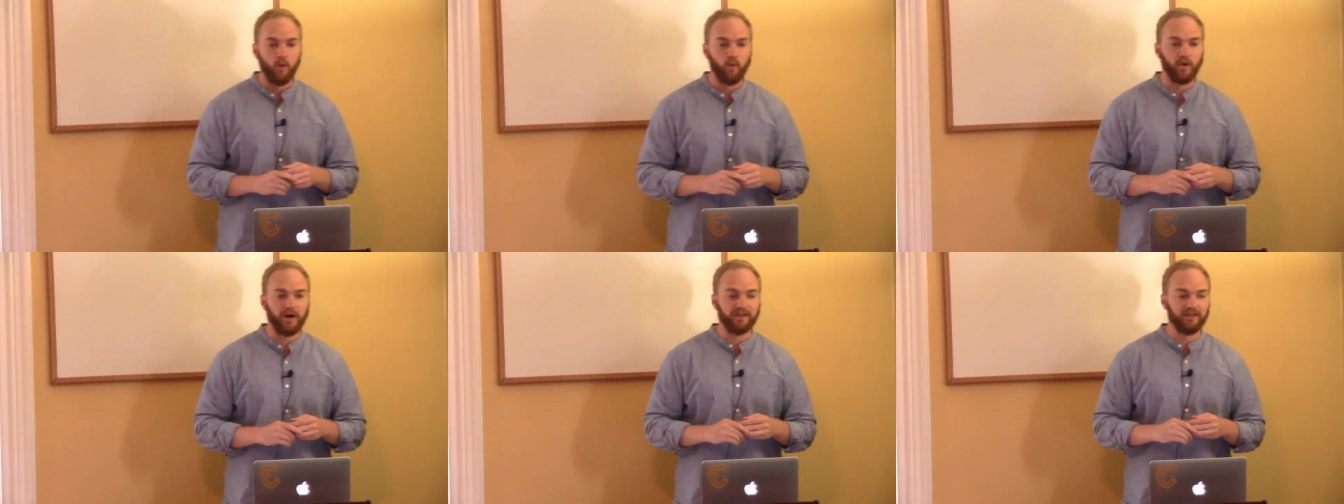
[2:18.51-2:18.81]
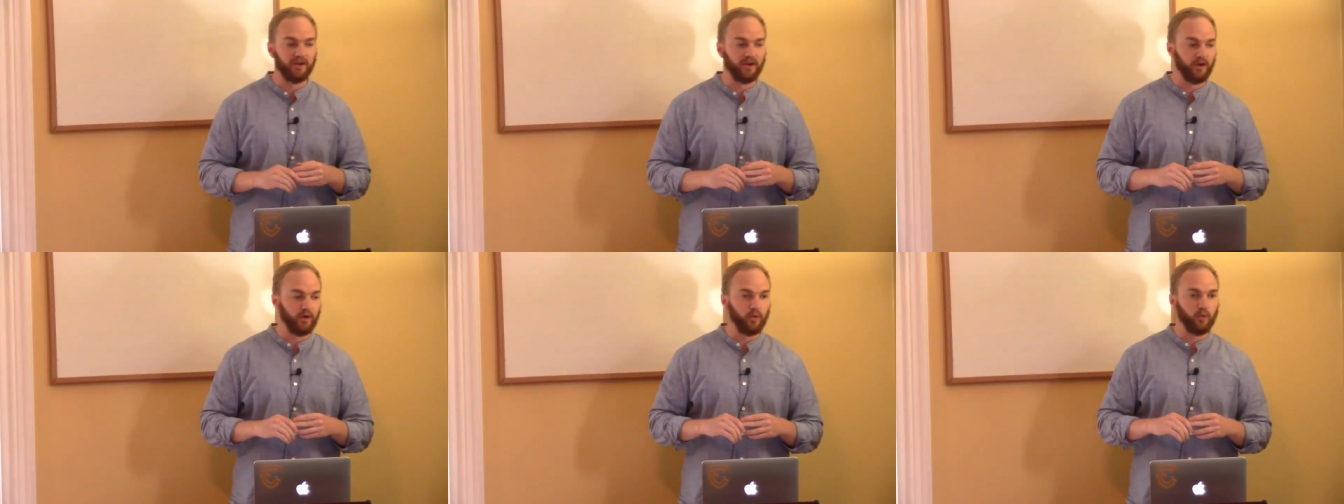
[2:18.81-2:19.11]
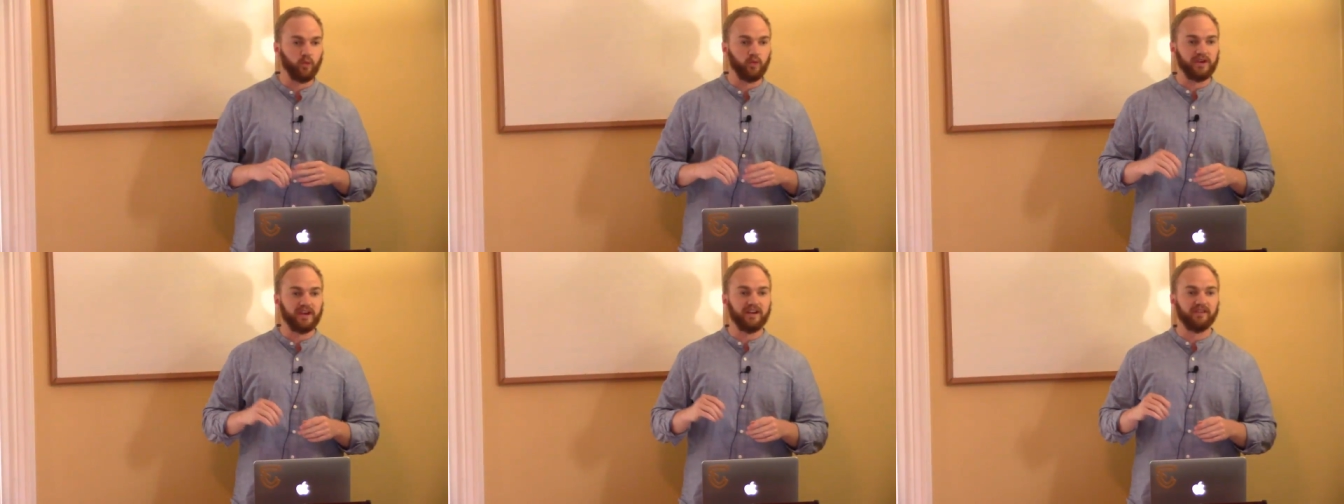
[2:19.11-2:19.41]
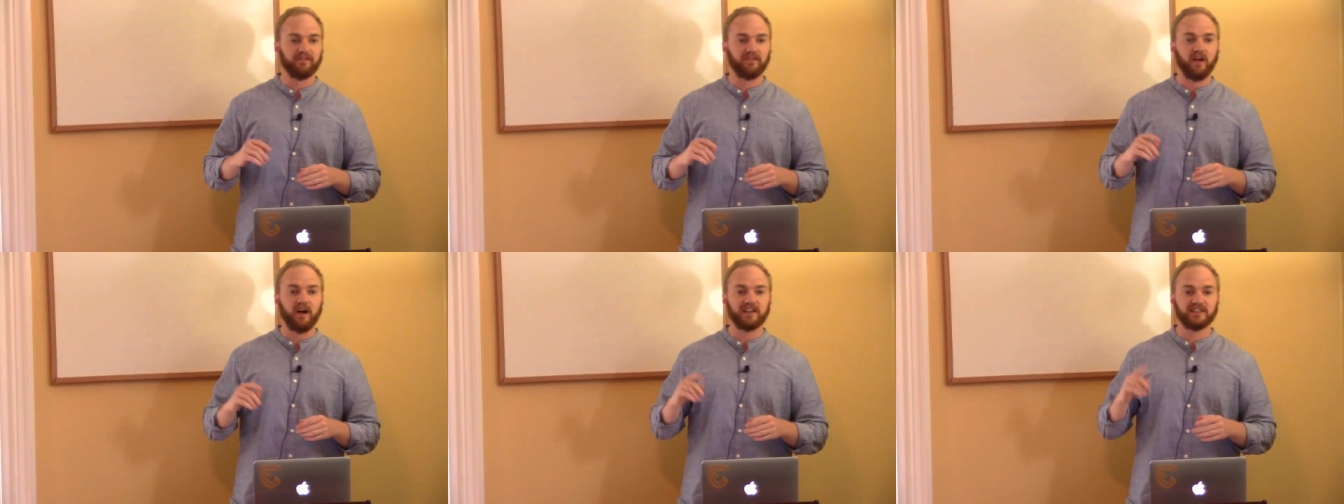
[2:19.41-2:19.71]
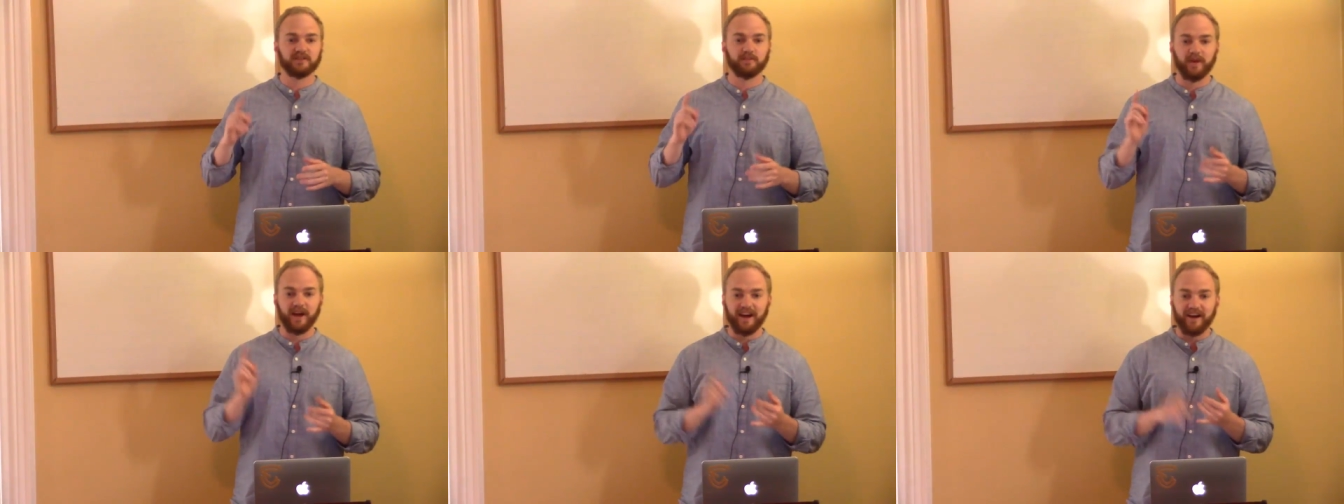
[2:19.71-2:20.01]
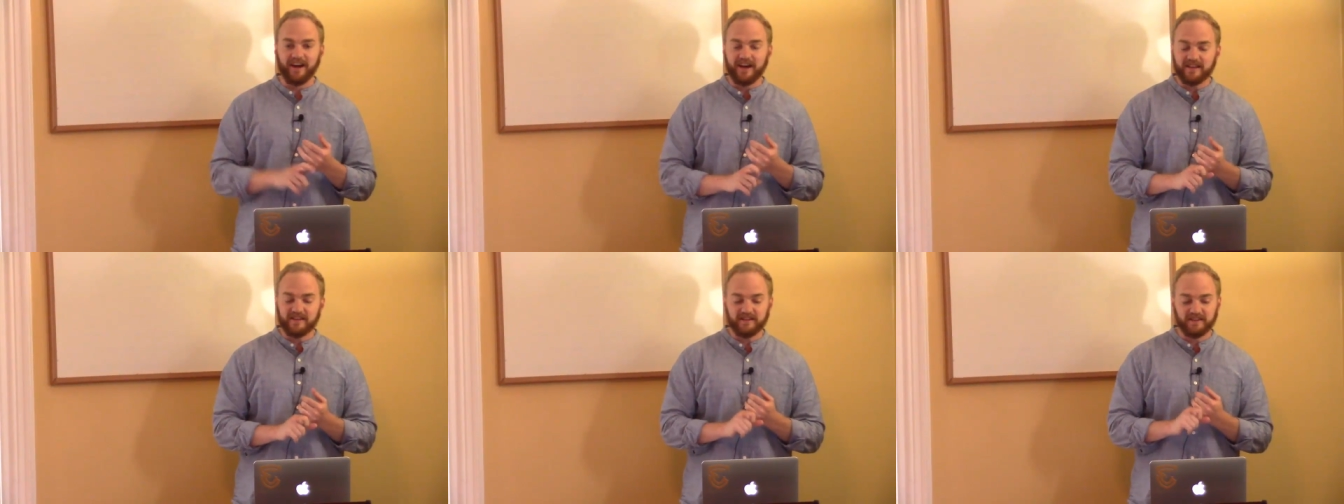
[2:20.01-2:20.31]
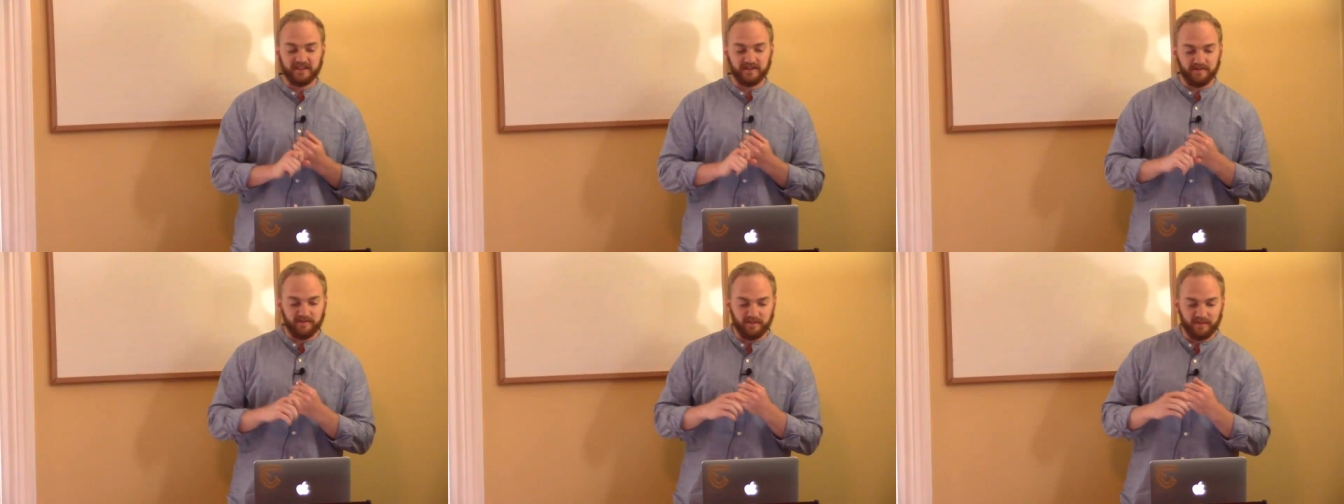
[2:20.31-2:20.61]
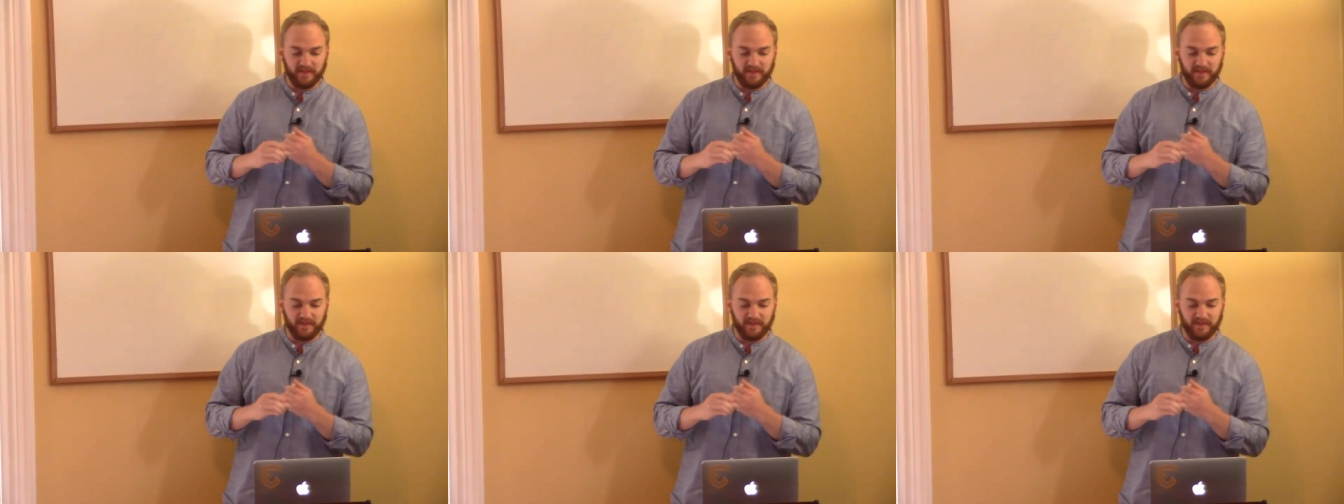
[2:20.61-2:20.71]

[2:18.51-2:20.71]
Whether we have lost parents,